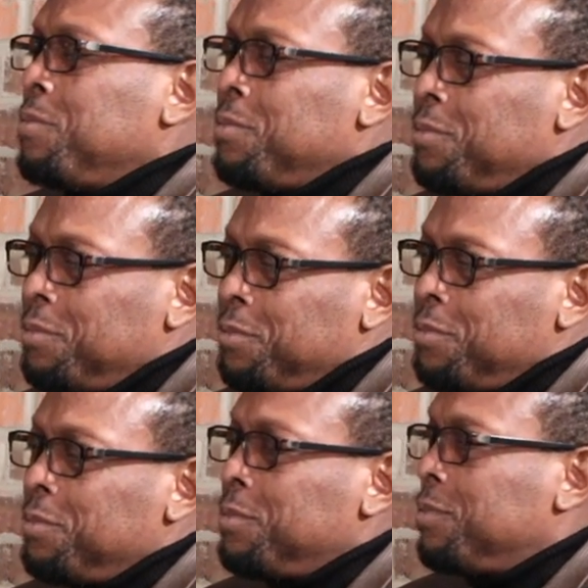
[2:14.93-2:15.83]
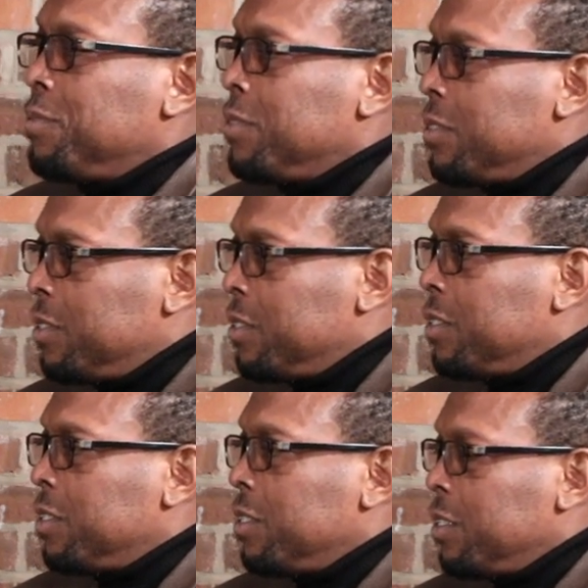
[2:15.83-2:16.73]

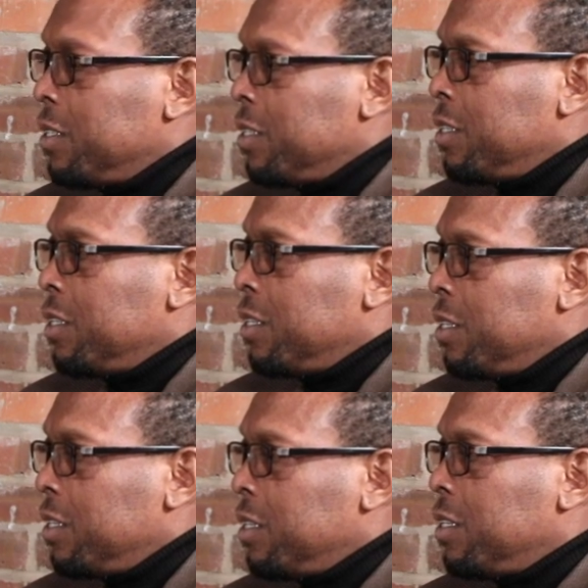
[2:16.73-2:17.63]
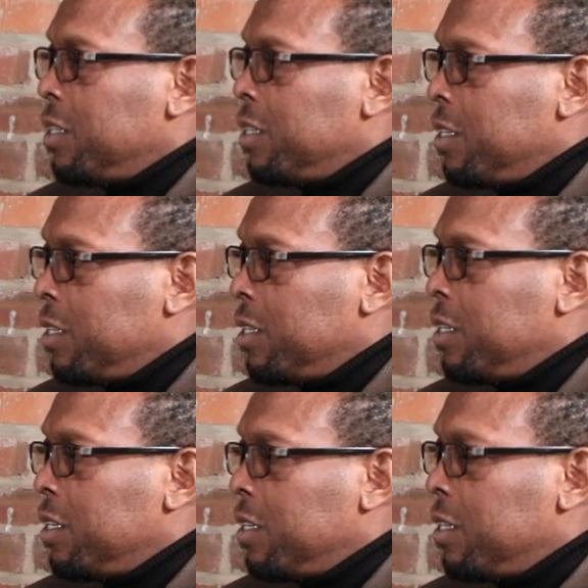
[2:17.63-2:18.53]

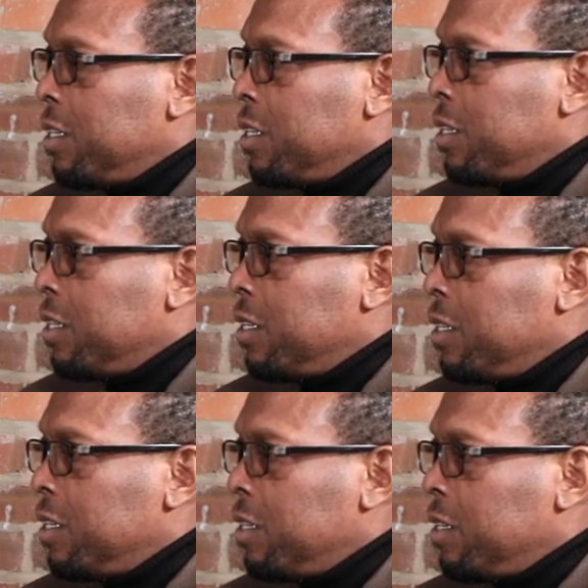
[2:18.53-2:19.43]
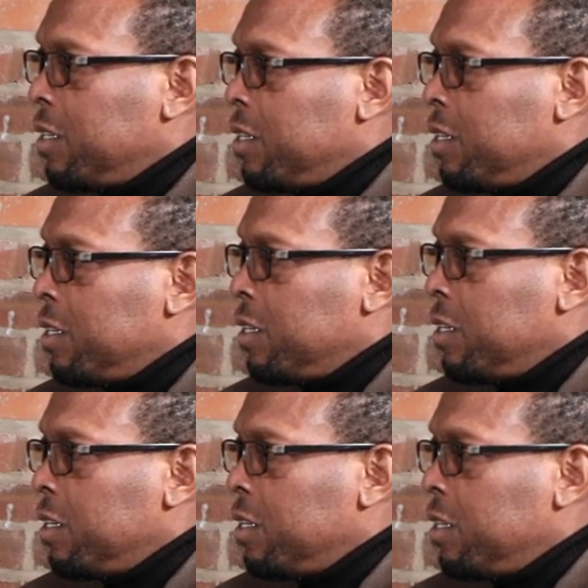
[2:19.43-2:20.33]

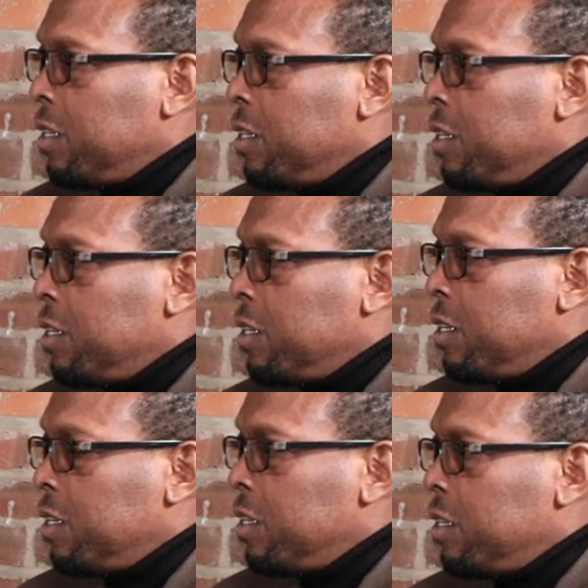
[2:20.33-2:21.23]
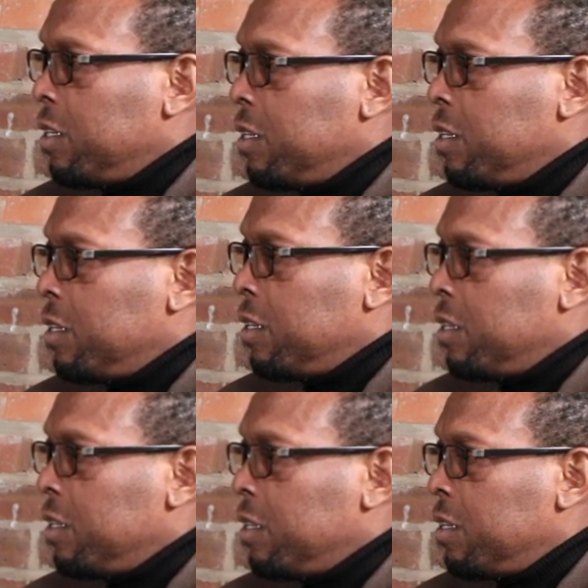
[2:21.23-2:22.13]

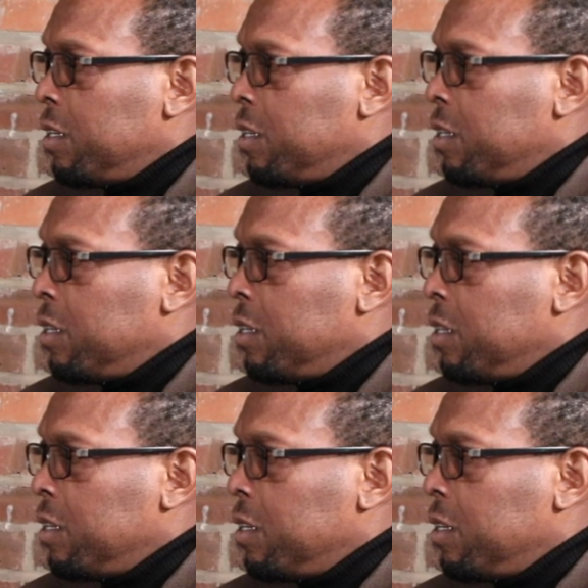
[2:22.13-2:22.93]
(silent)